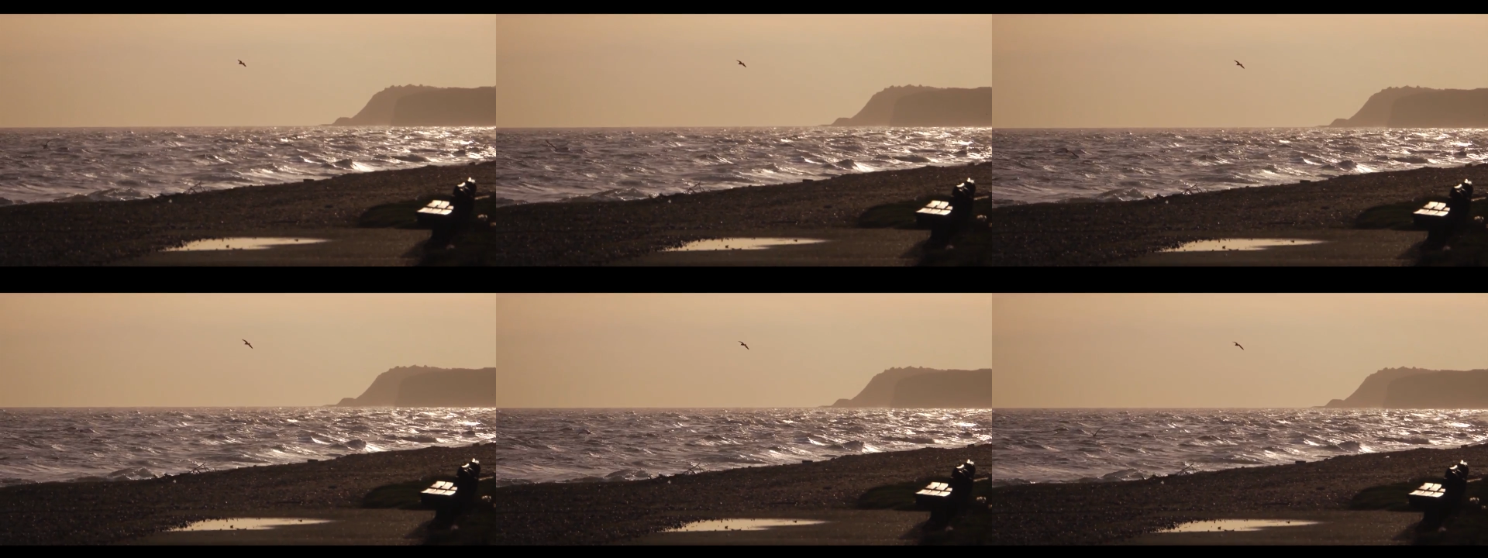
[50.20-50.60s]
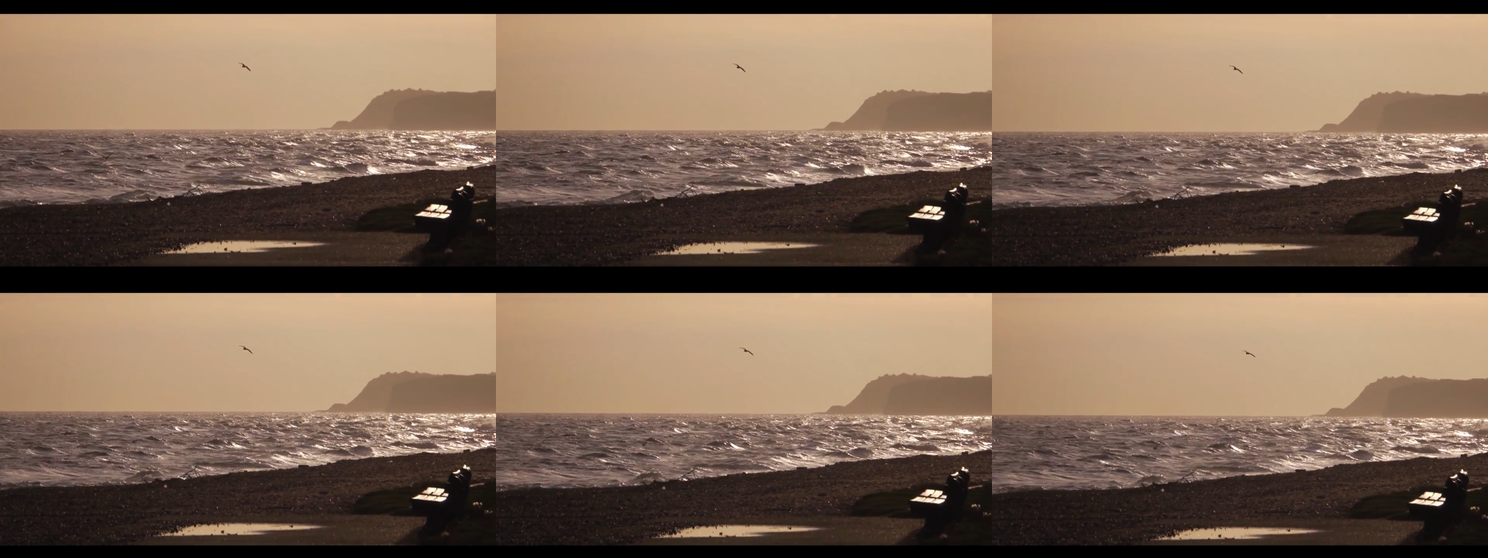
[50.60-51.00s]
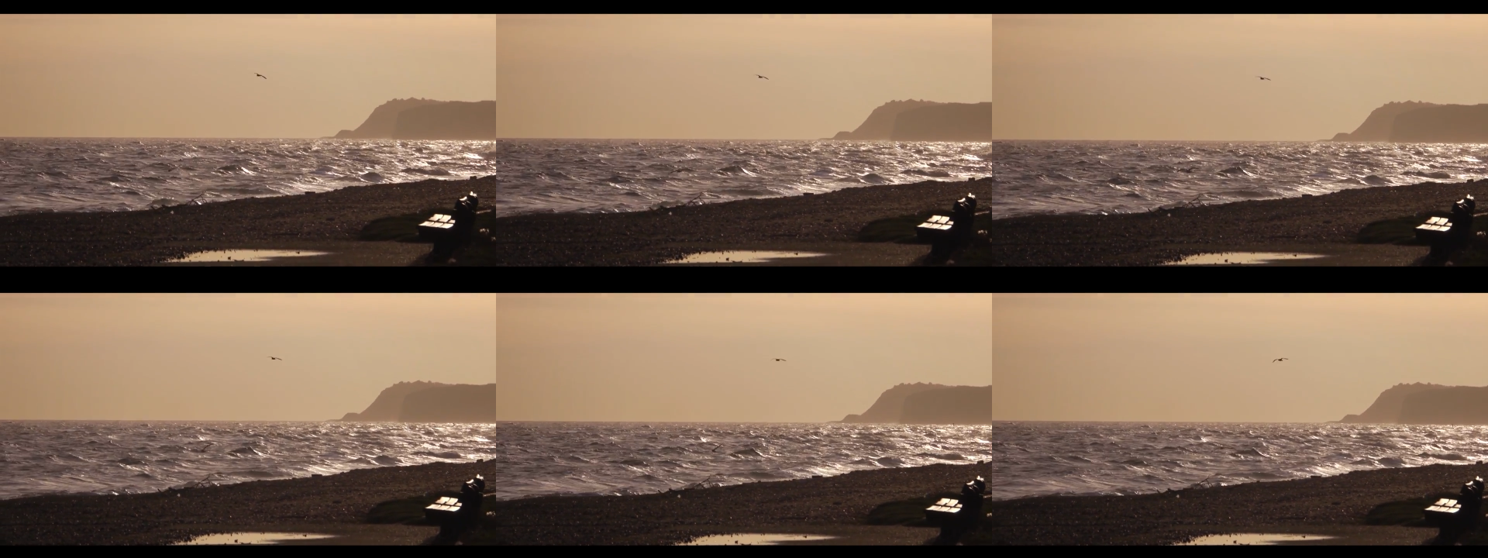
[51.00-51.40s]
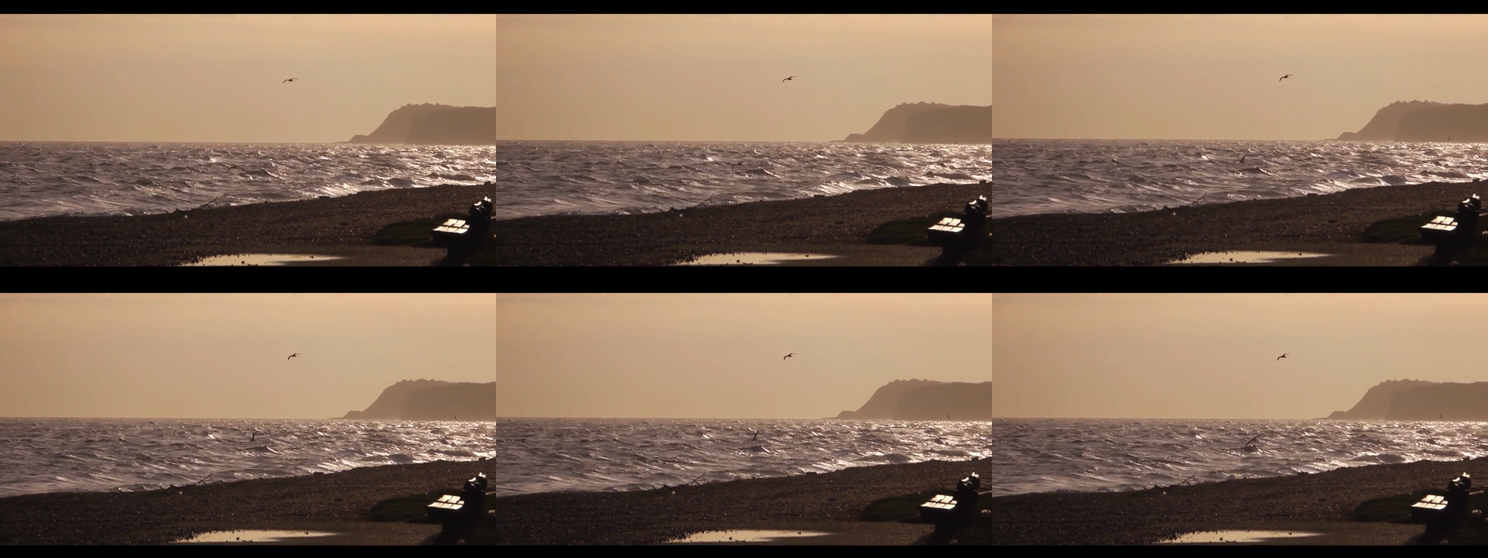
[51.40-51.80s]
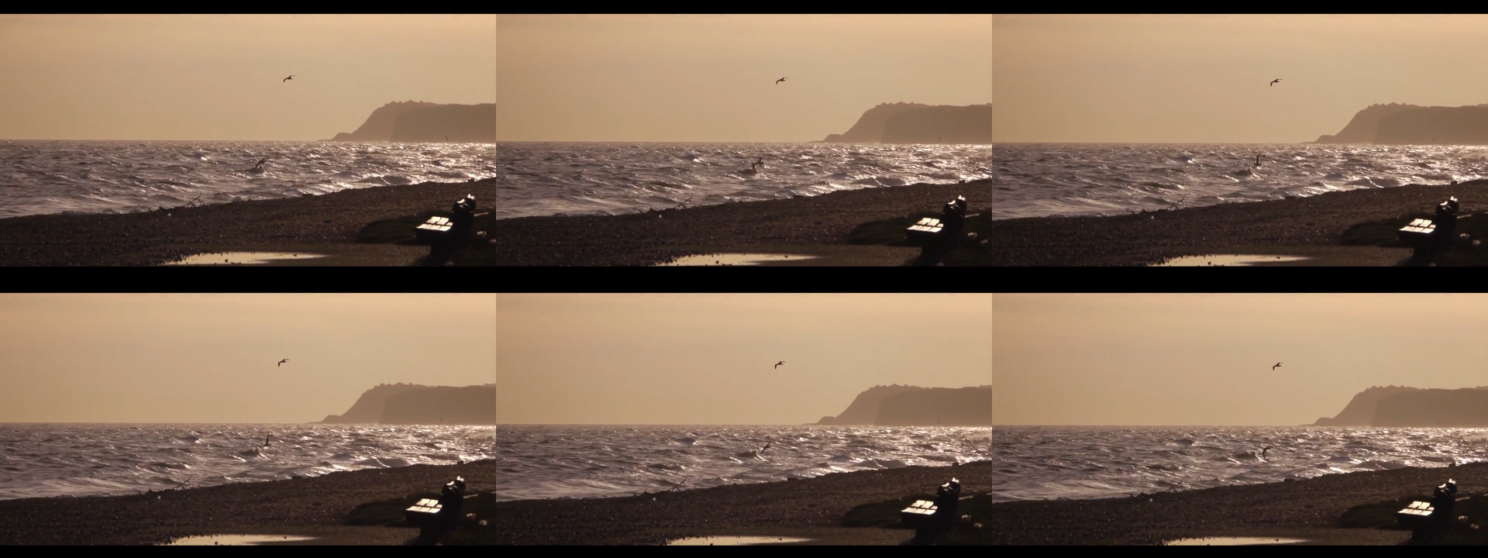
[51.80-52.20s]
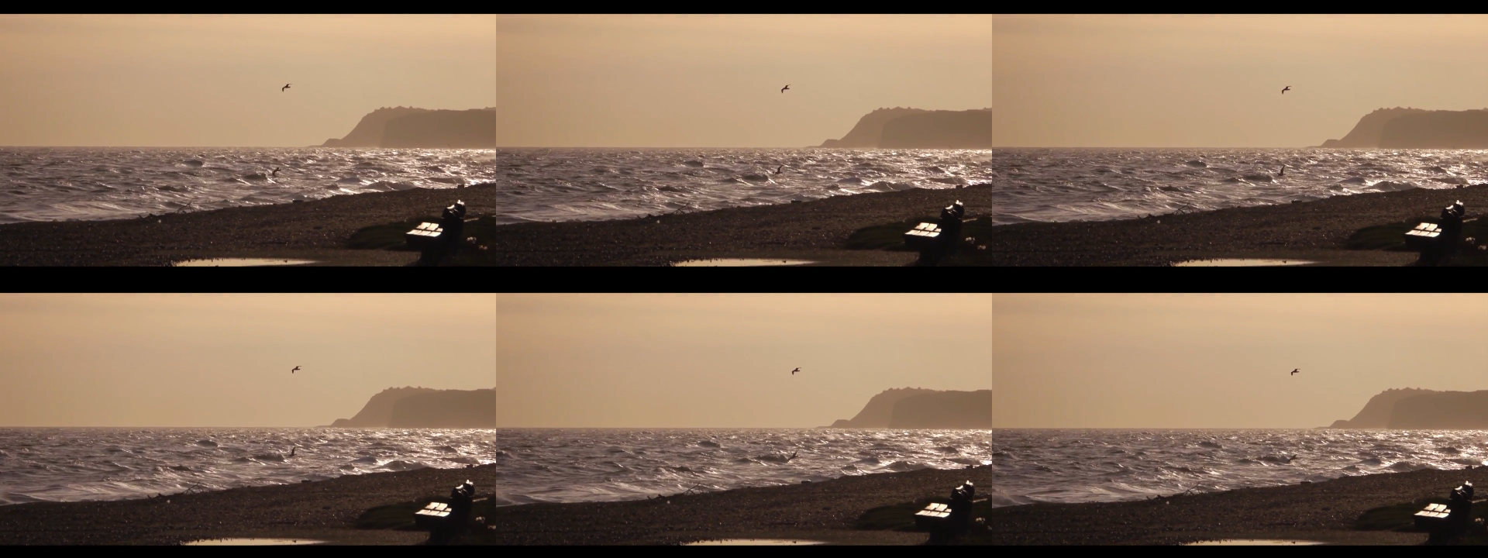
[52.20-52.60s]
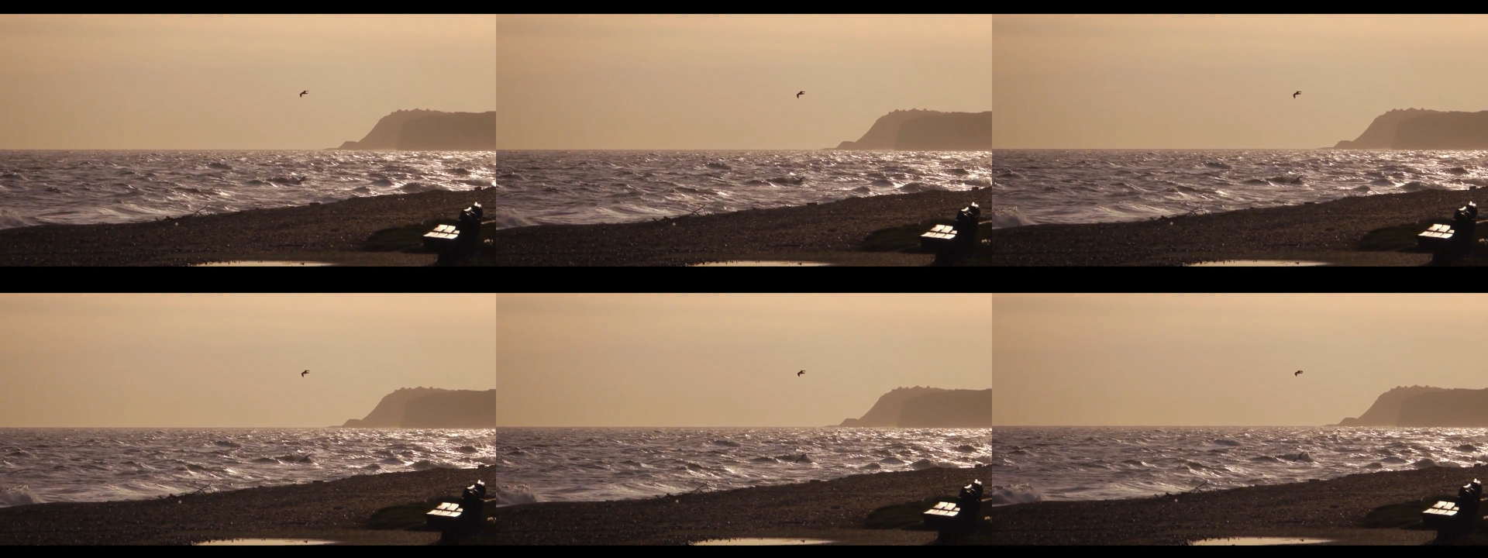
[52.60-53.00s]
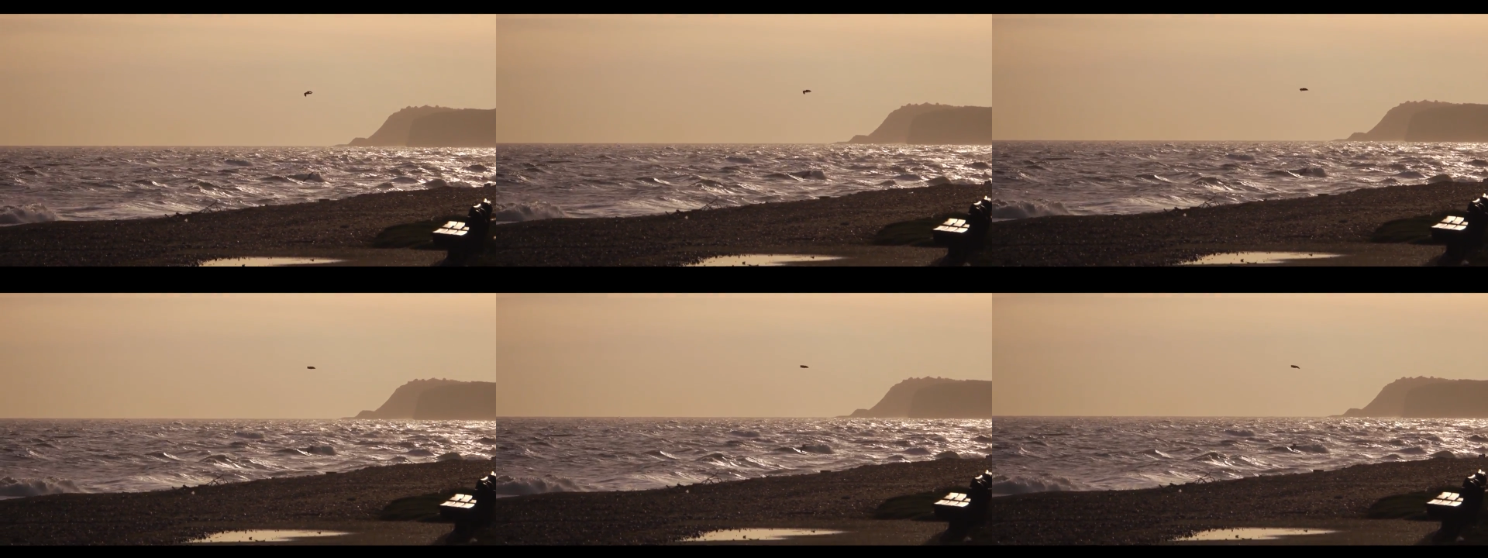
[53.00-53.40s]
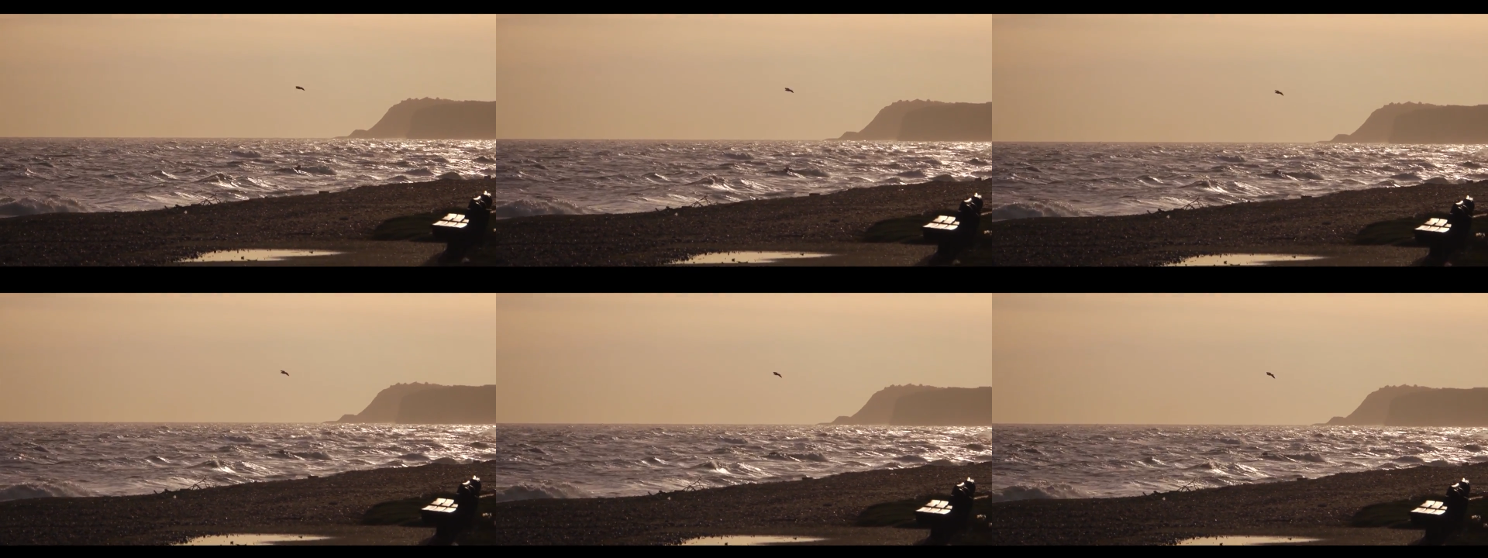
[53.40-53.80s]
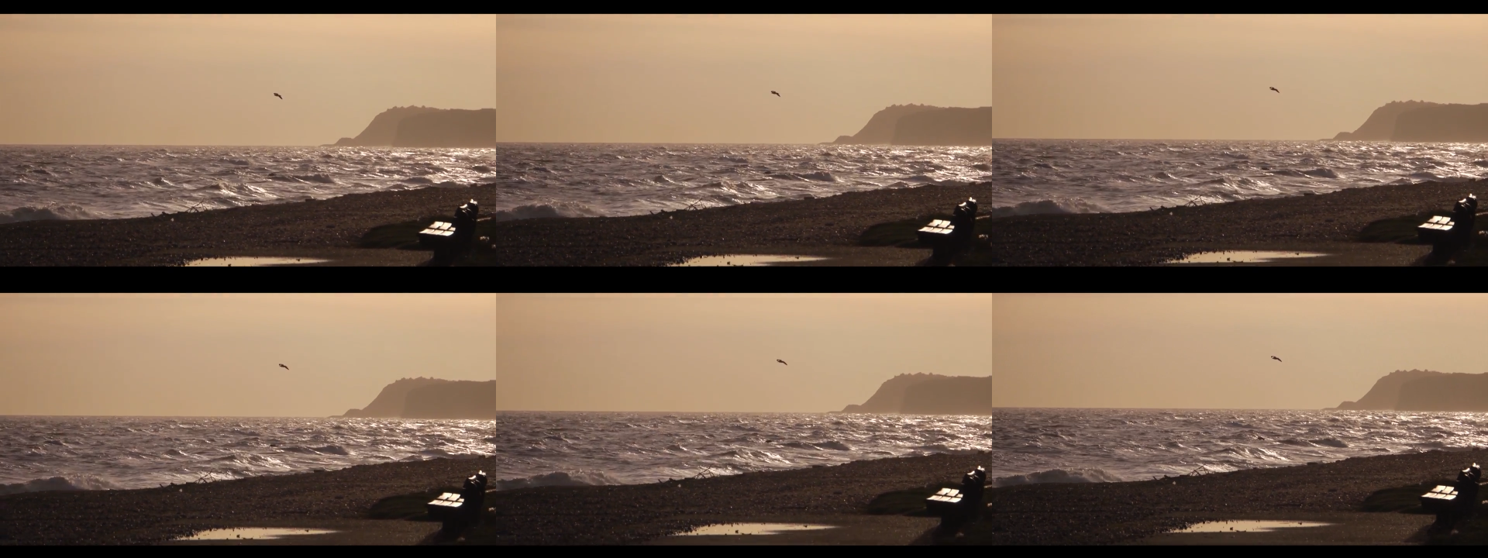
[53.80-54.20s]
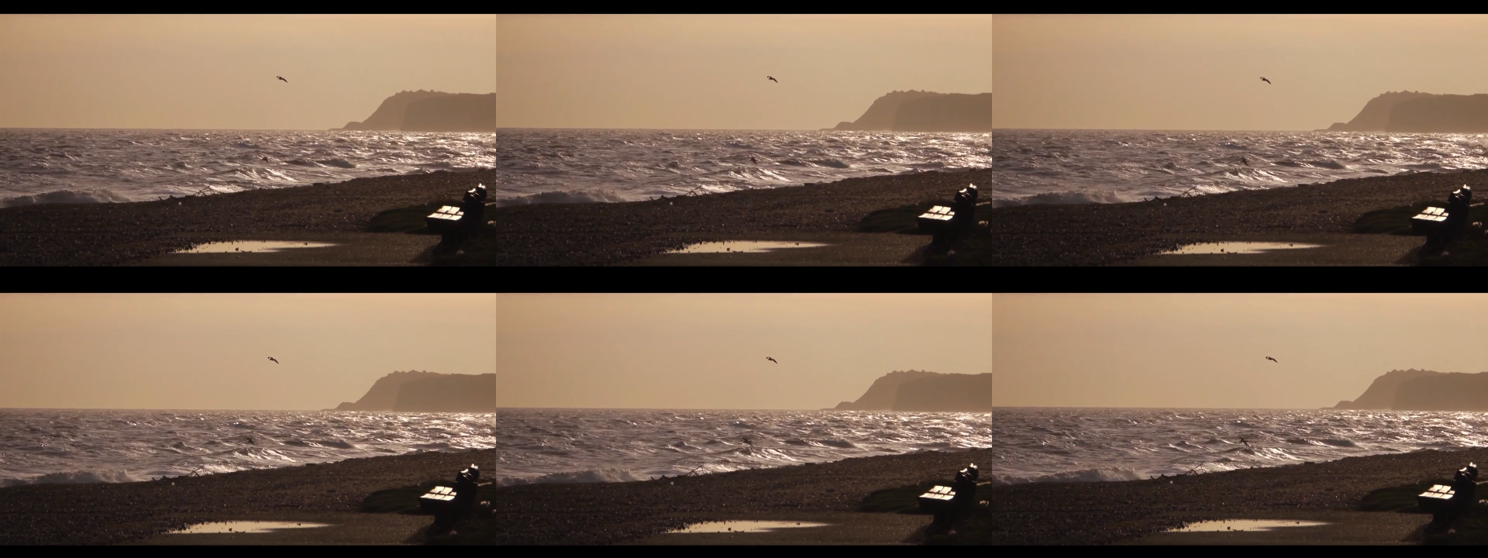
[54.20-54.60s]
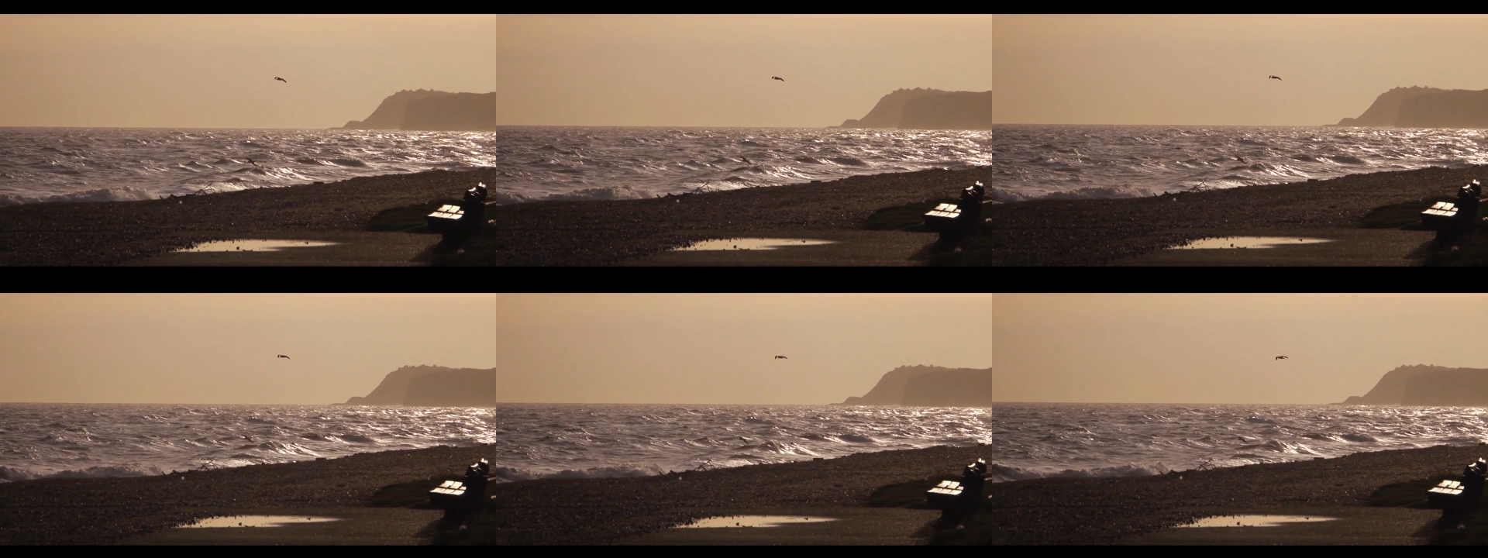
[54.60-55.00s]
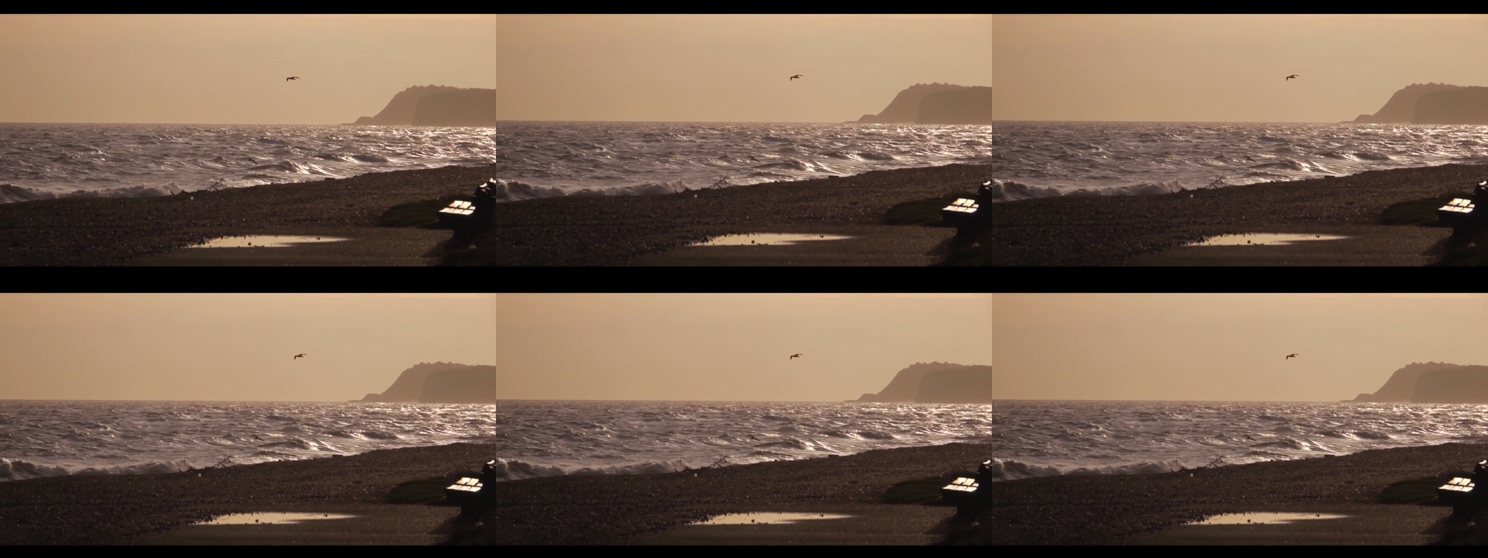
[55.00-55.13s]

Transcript: (no speaker visible)